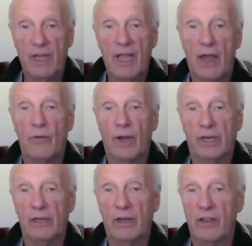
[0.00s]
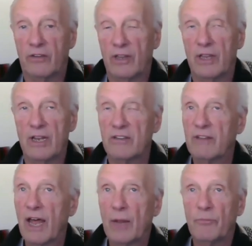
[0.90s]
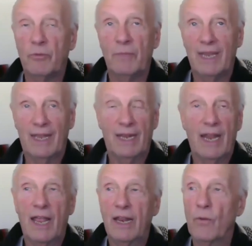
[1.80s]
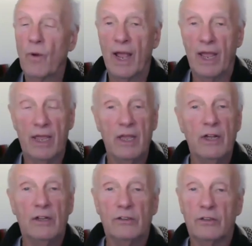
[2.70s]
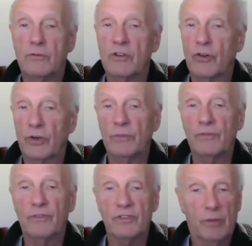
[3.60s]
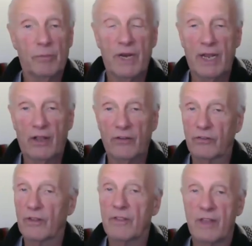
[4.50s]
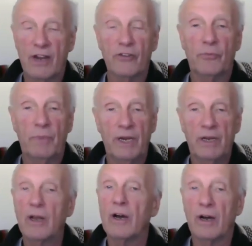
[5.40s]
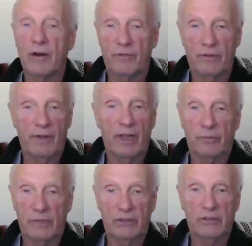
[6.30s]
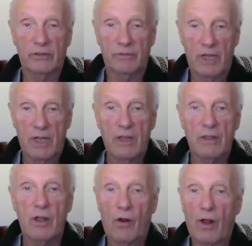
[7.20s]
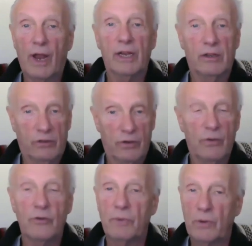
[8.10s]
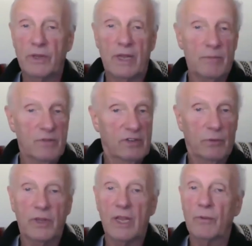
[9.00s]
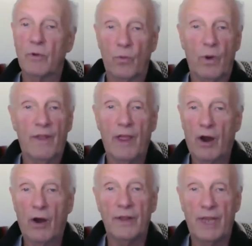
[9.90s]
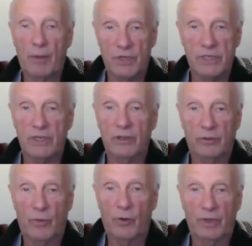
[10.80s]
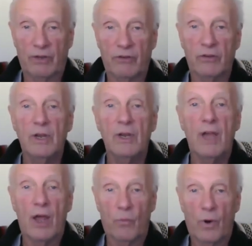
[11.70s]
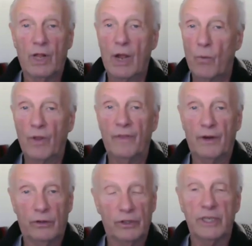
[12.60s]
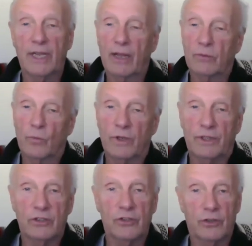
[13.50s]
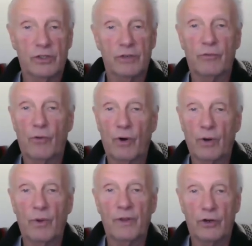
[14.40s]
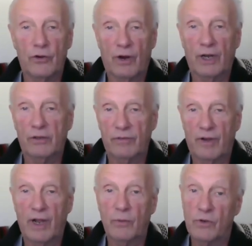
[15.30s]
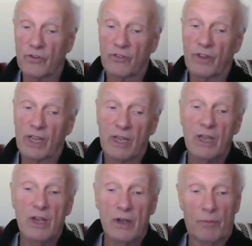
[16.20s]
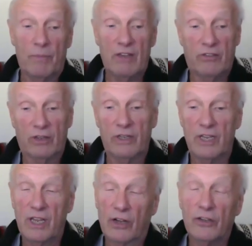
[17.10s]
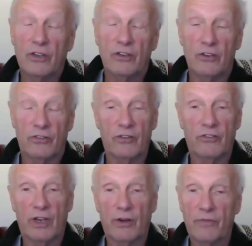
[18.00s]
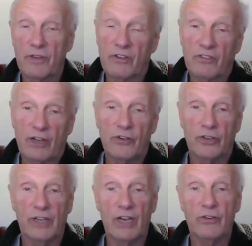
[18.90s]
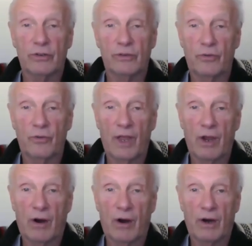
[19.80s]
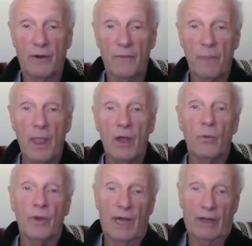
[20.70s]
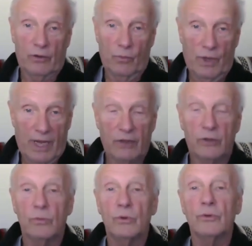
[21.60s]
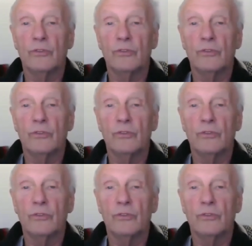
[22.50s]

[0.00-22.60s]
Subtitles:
and recognizing that it's not up to me in any way to determine for somebody else their speed of development. Right. That all I can do is be with them and sit with them with where they are in that particular moment, and what they're looking at, and what they're searching for, and what they're trying to find, which is basically the unconditioned self, the essential nature of who they are, without the wounds,